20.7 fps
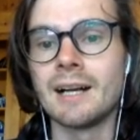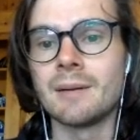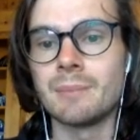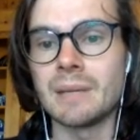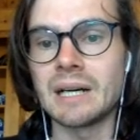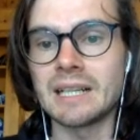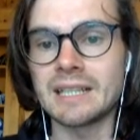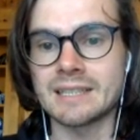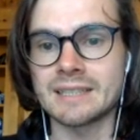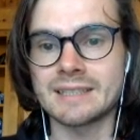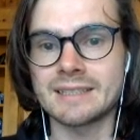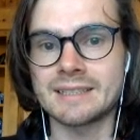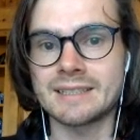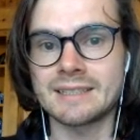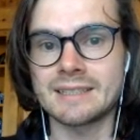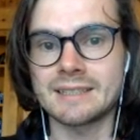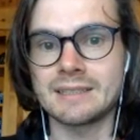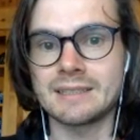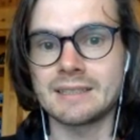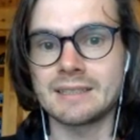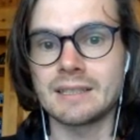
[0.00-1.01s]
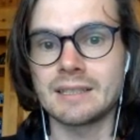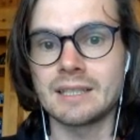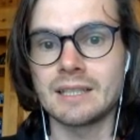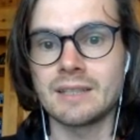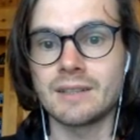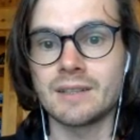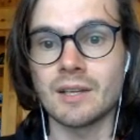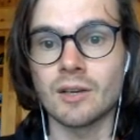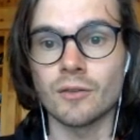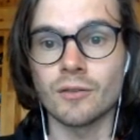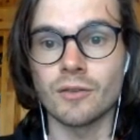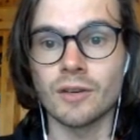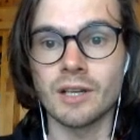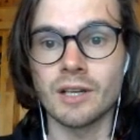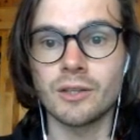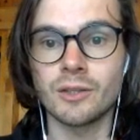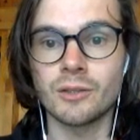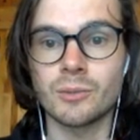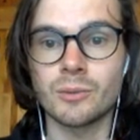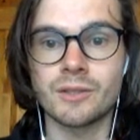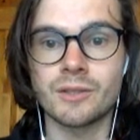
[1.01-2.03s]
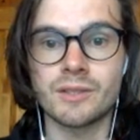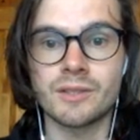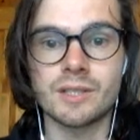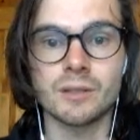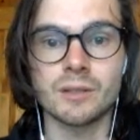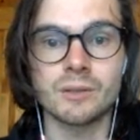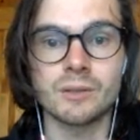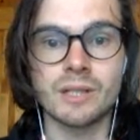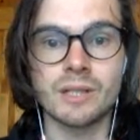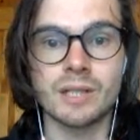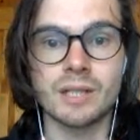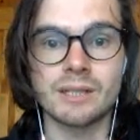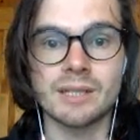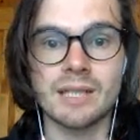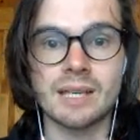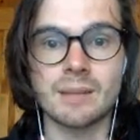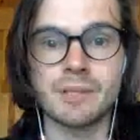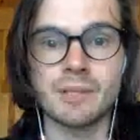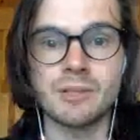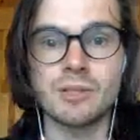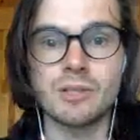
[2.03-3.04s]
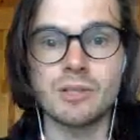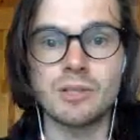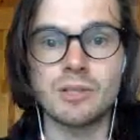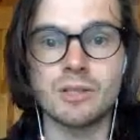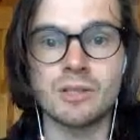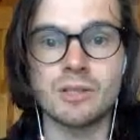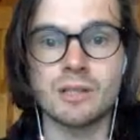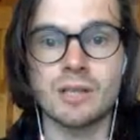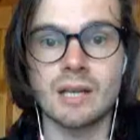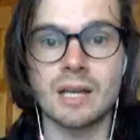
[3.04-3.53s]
Monks. They're very good with single target damage,